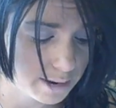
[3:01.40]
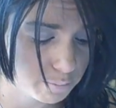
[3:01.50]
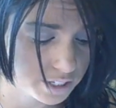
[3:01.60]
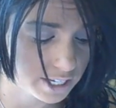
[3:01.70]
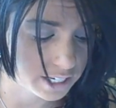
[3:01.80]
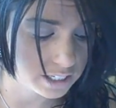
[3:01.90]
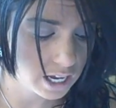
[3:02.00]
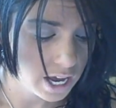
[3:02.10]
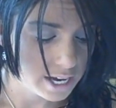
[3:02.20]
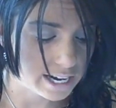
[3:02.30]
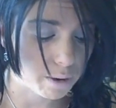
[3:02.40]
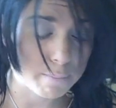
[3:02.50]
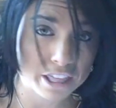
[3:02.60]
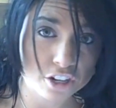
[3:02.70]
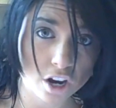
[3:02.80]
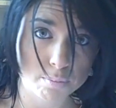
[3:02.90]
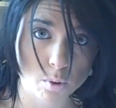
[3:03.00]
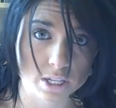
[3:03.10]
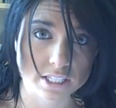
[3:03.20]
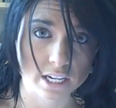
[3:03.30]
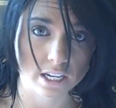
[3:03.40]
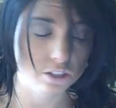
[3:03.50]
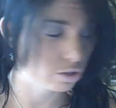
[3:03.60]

10%. Now, methanol poisoning,